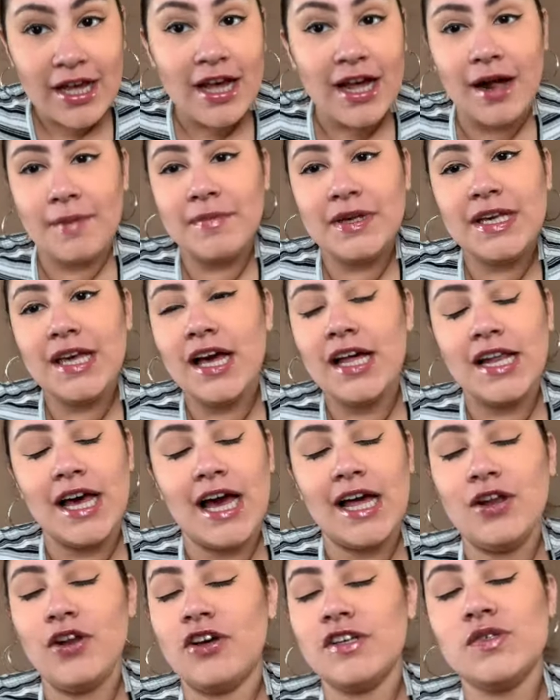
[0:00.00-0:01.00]
I mean, yeah,
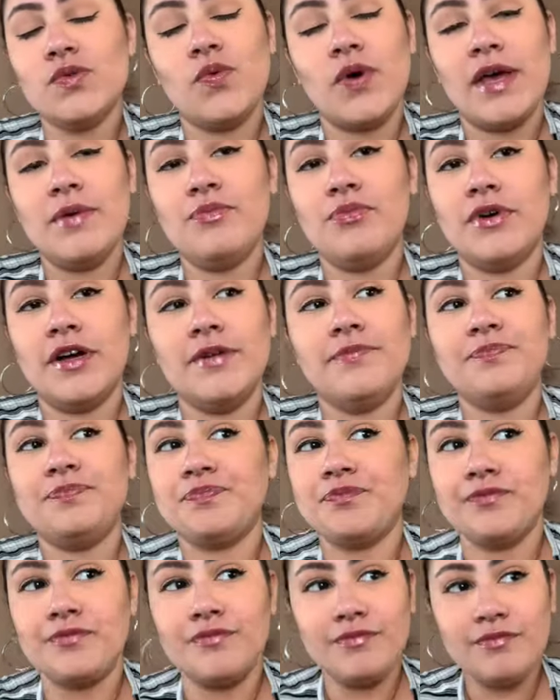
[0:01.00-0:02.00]
I lost weight, but
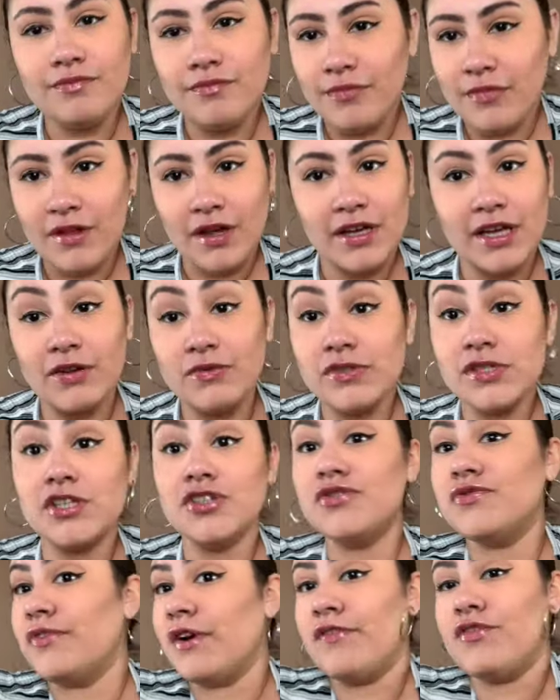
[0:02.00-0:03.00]
it was
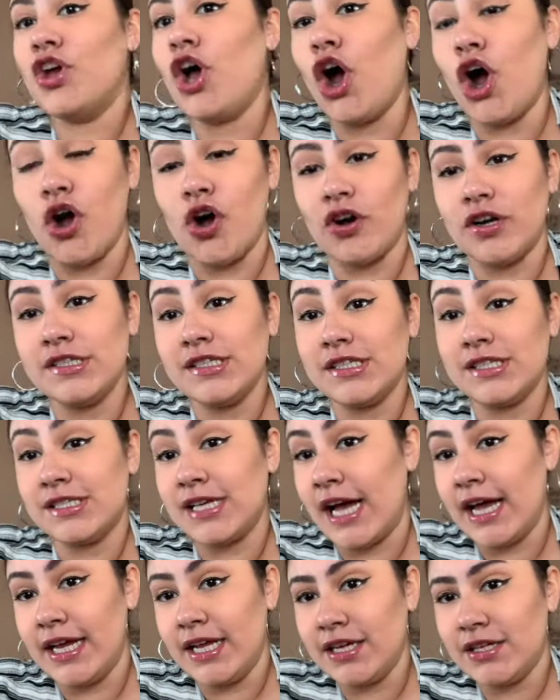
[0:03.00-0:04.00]
just very hard to
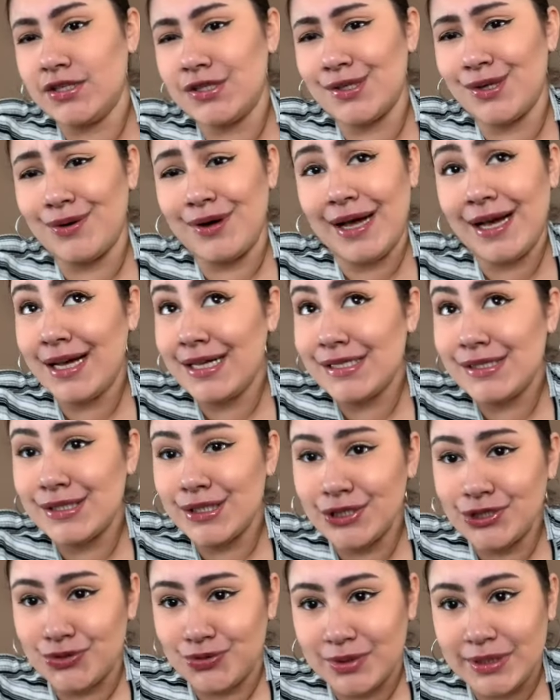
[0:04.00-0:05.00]
tighten it. So I got
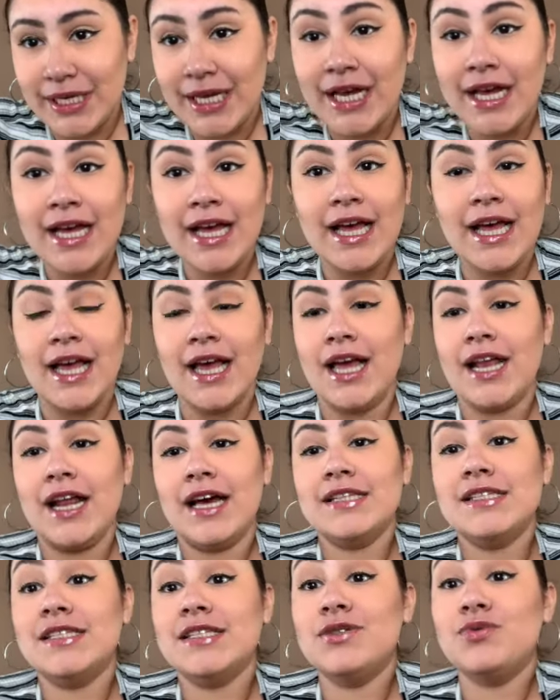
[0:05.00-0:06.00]
surgery, and I
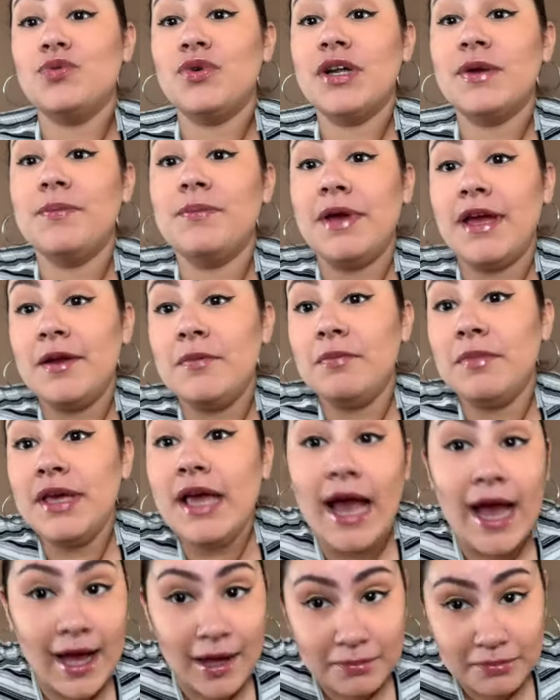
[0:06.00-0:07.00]
did what made me
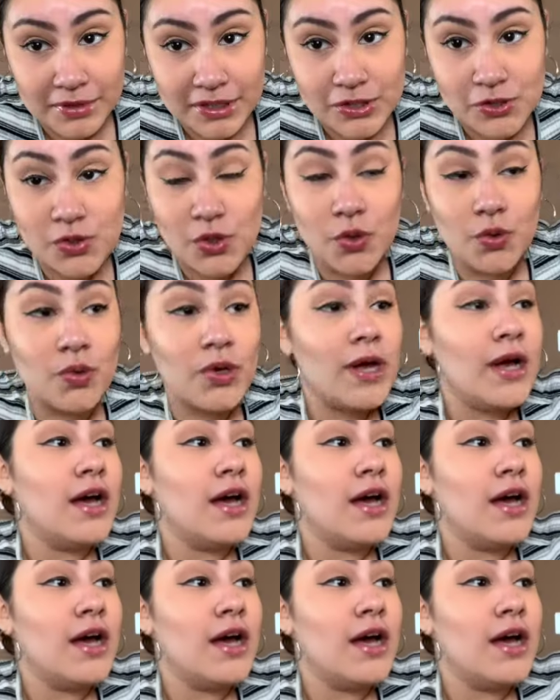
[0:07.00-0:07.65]
happy. So